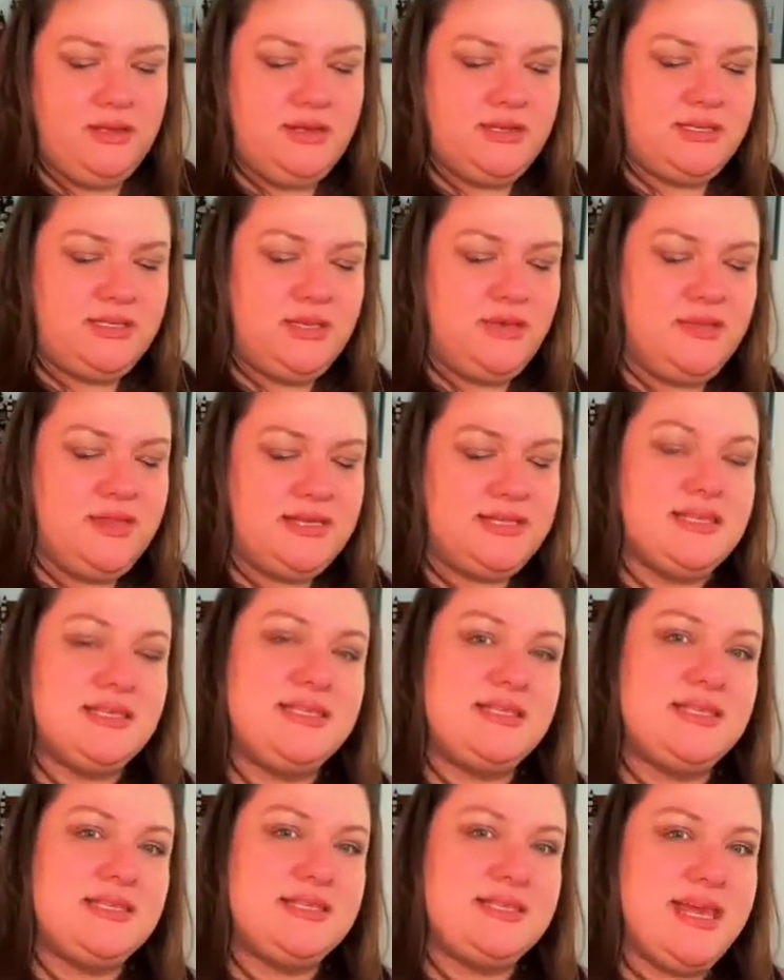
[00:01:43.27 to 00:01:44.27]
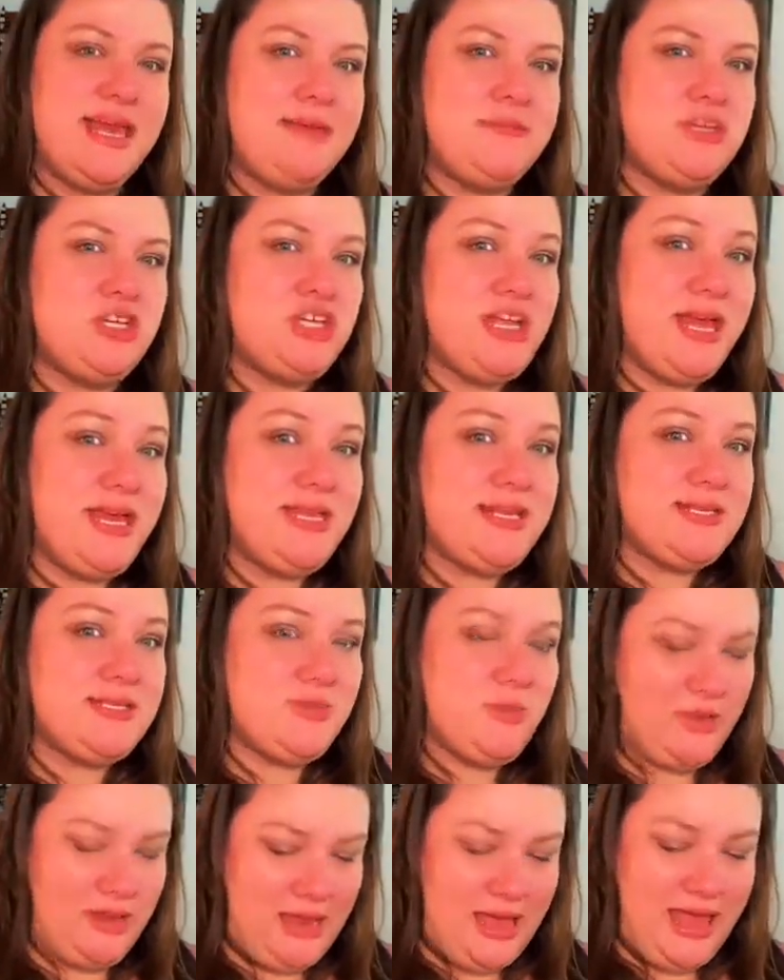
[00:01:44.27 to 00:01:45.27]
So this is the same shade as
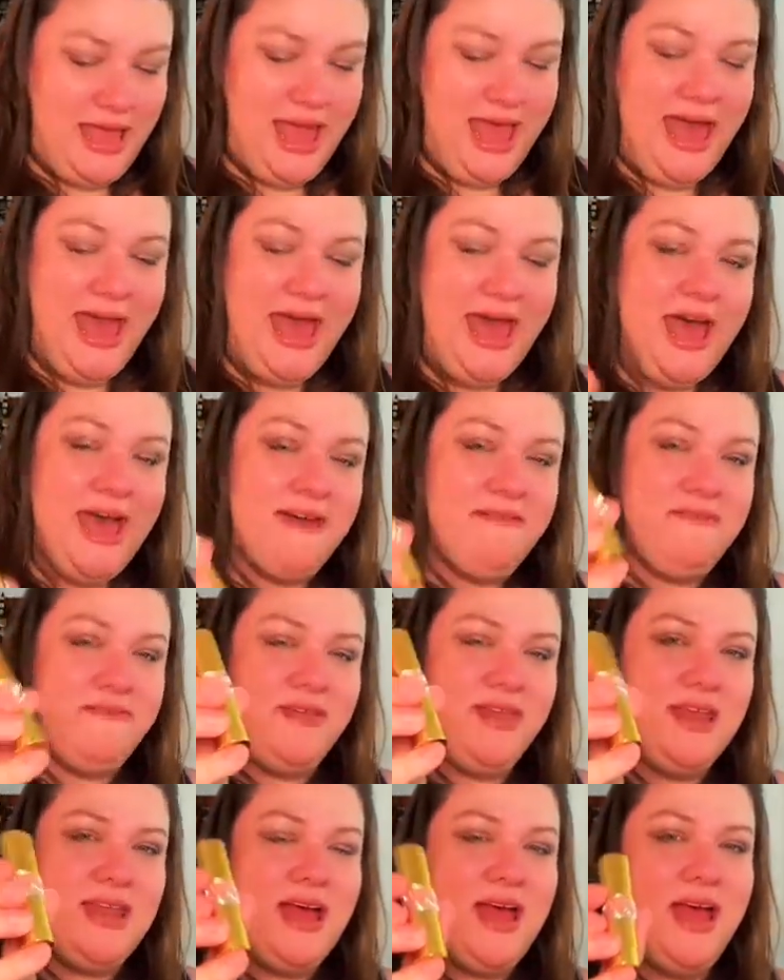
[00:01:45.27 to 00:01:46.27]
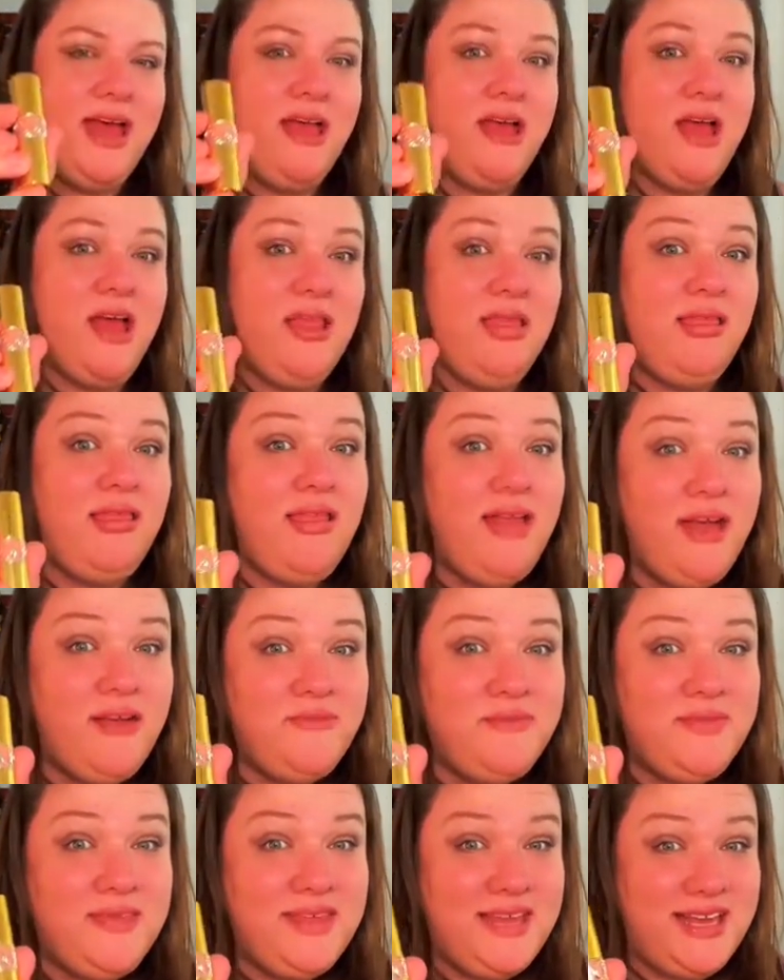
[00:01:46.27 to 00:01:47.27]
what I have, and I
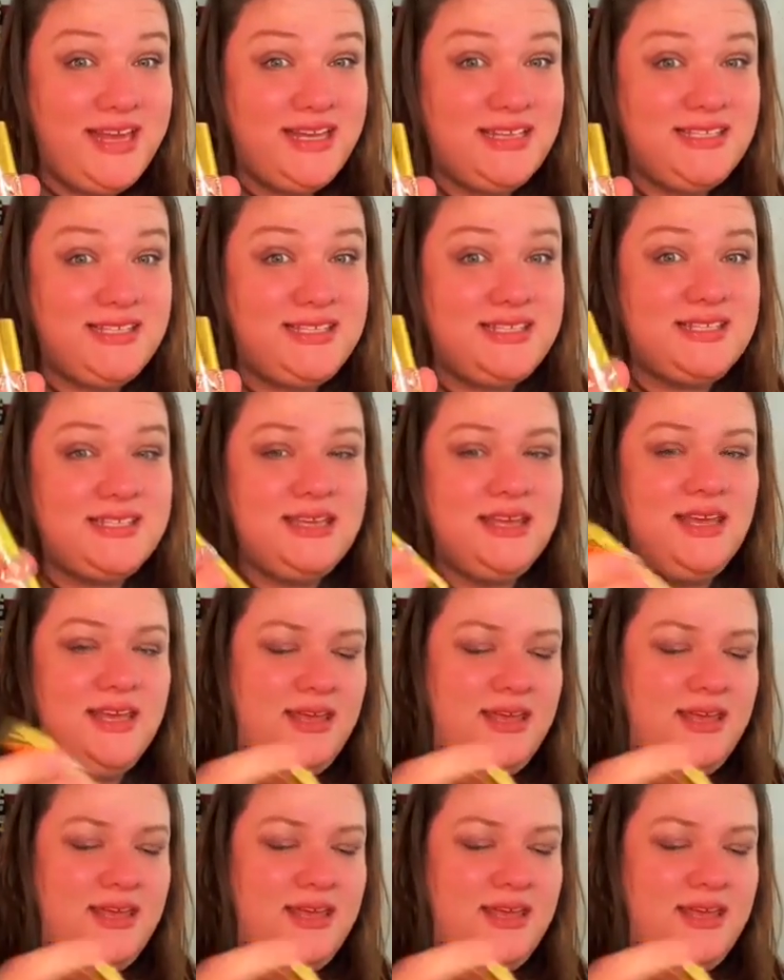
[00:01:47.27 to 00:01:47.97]
love this.